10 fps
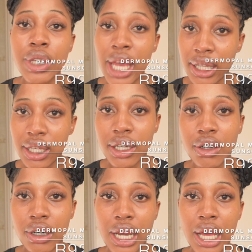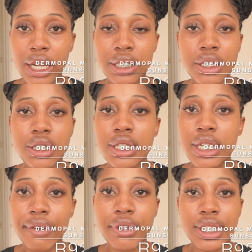You can get it online. I just
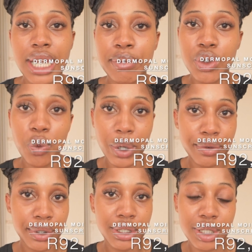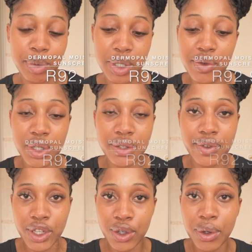didn't have the time to wait for it, especially for this
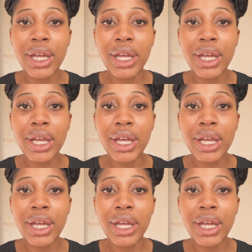video.